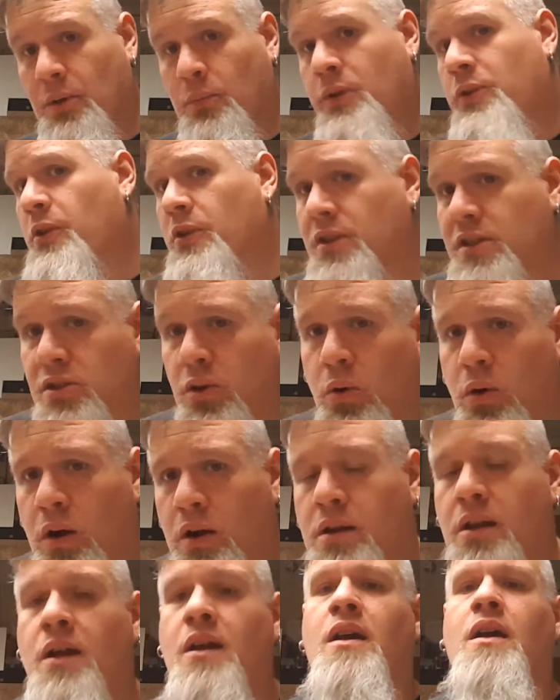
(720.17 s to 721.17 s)
it with their
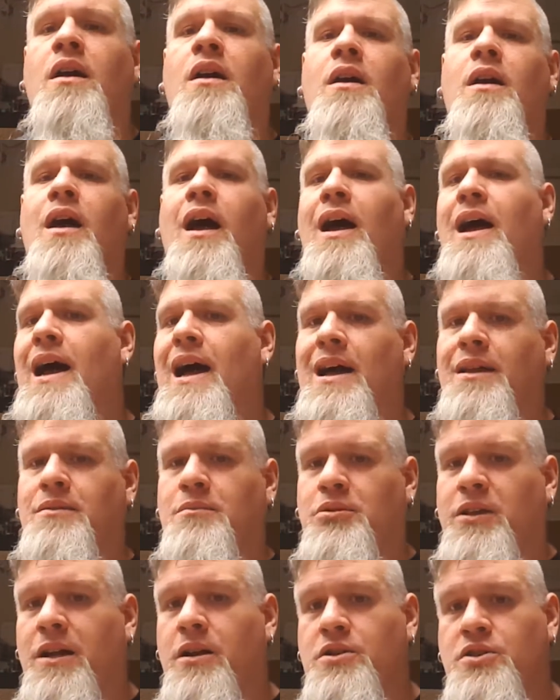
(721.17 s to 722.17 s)
sword, and
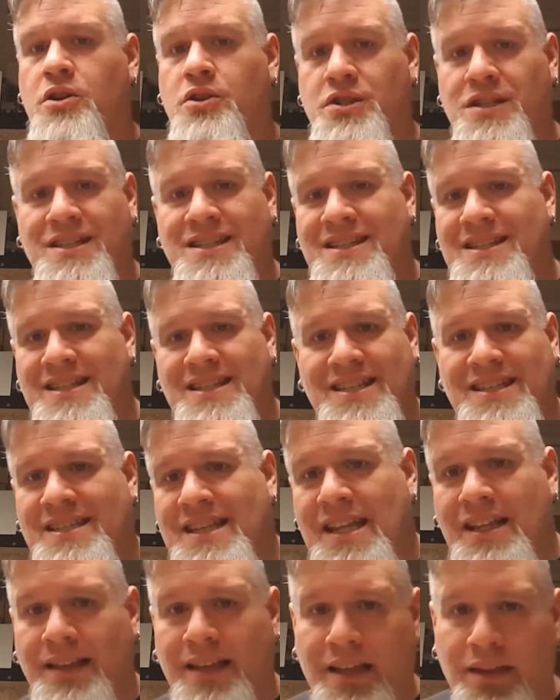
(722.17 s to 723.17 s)
players aren't just
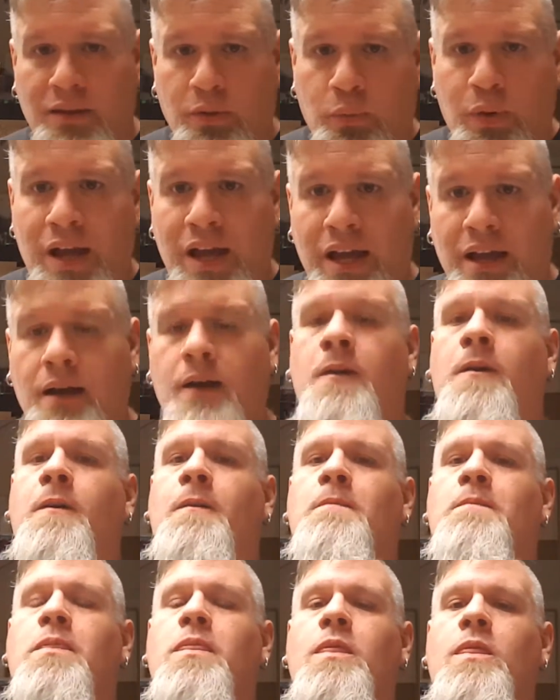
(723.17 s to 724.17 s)
stealing the ring.
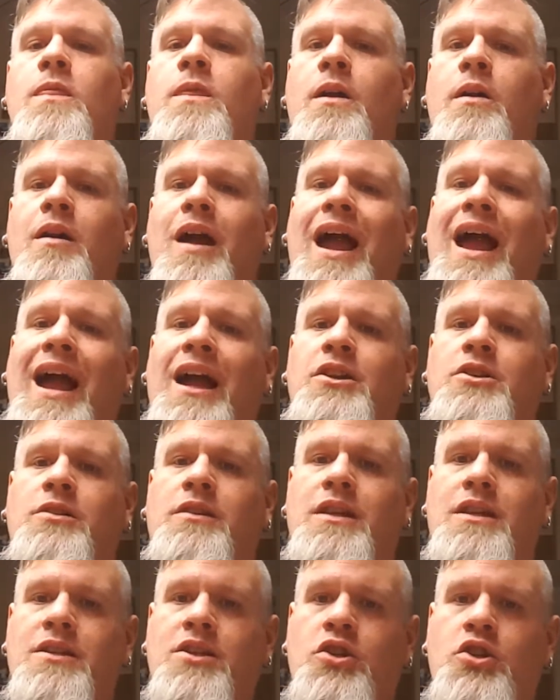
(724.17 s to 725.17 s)
They're
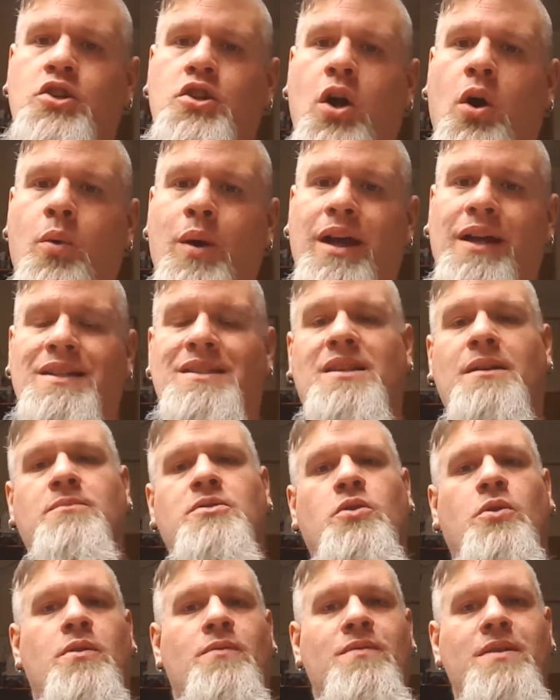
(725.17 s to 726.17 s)
actually showing some
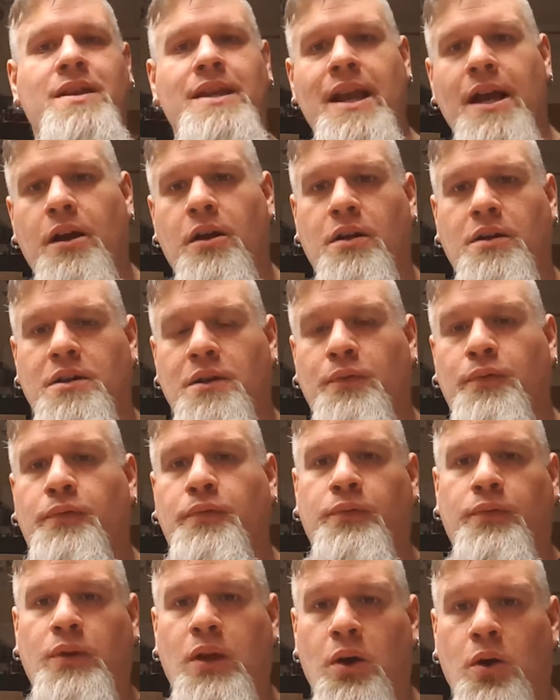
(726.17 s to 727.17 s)
sort of narrative
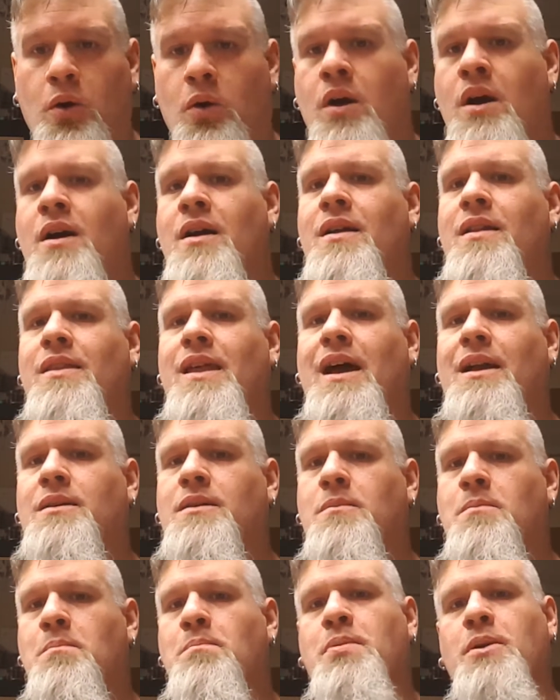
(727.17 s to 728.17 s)
flow
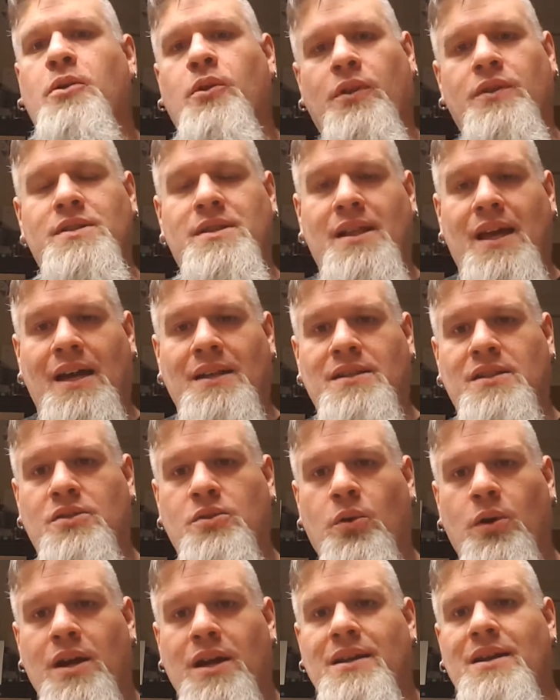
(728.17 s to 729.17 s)
that builds that
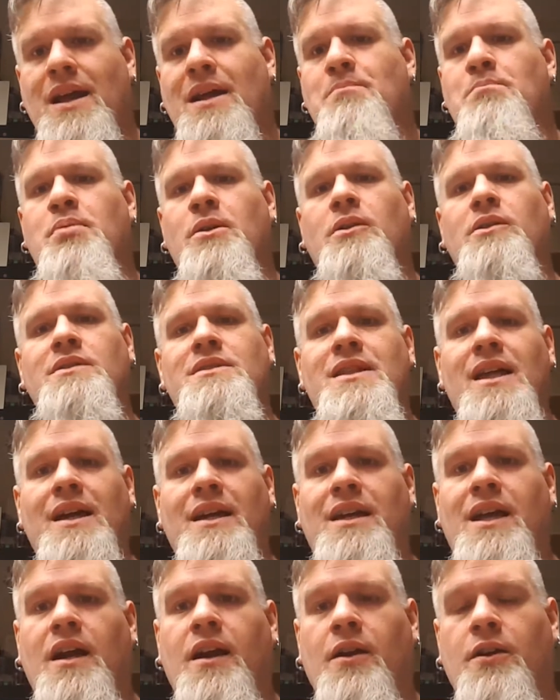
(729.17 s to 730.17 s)
story, and it builds
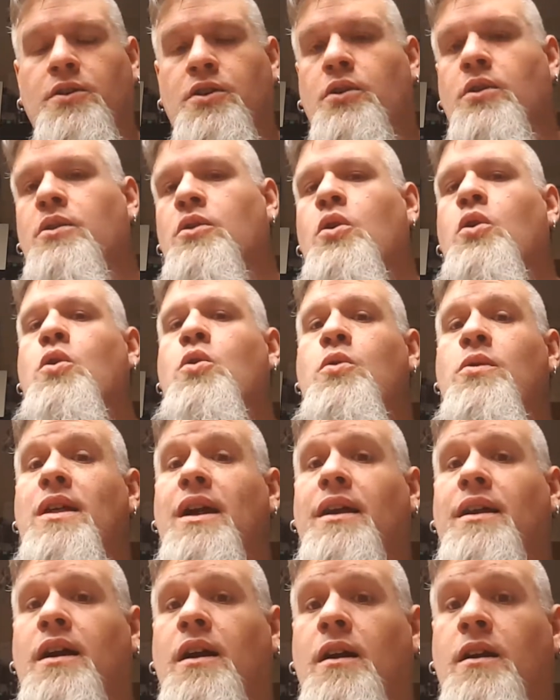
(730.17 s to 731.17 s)
that character and who
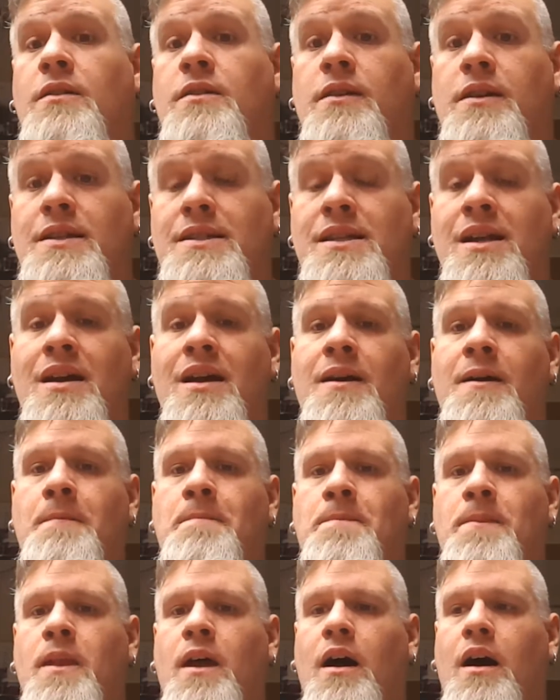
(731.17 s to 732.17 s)
that character is.
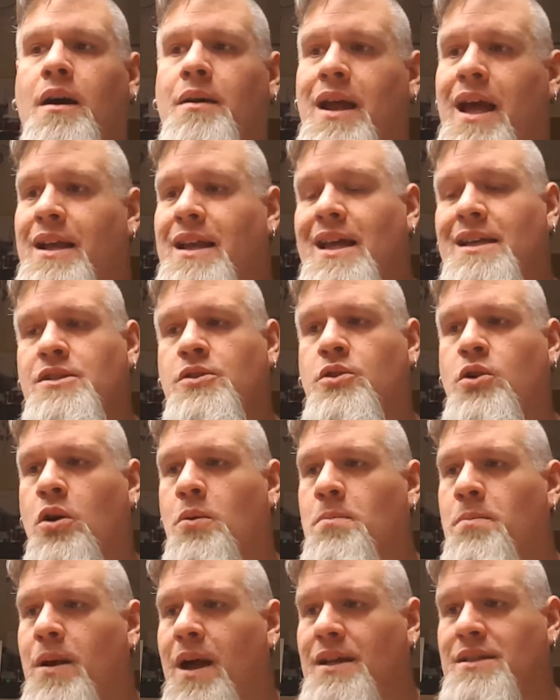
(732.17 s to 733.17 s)
And as
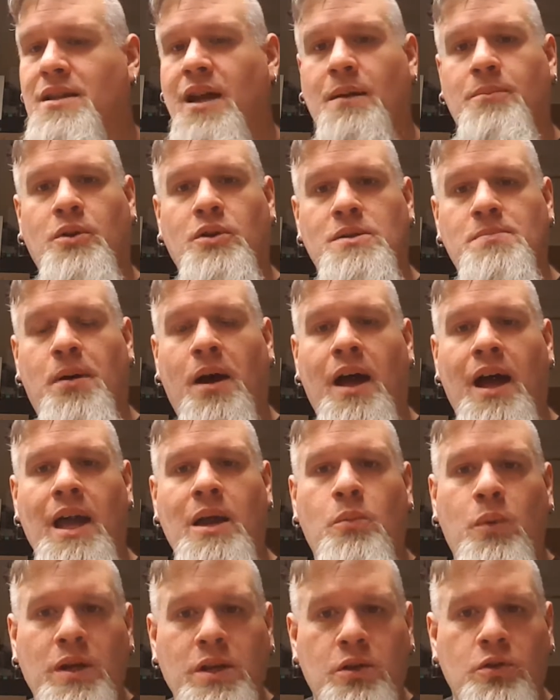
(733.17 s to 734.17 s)
time goes by,
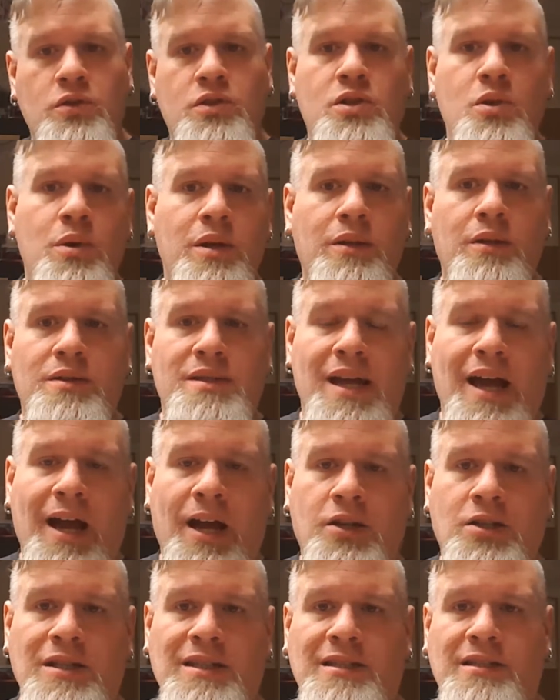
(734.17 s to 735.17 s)
when you're doing those
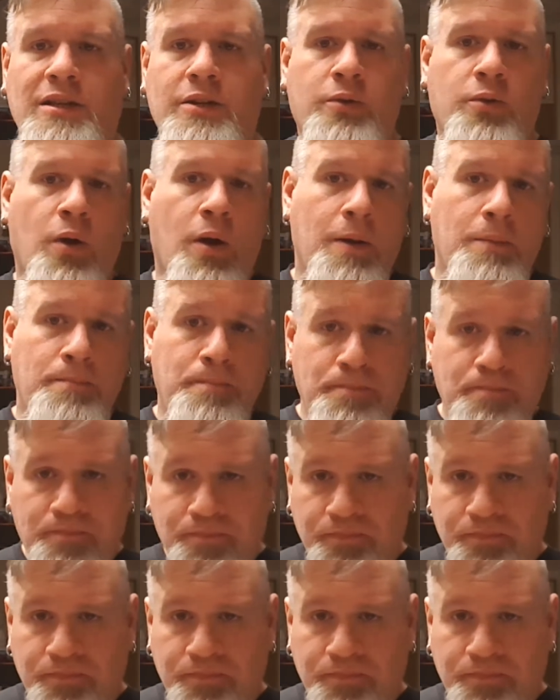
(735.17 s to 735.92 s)
actions later on,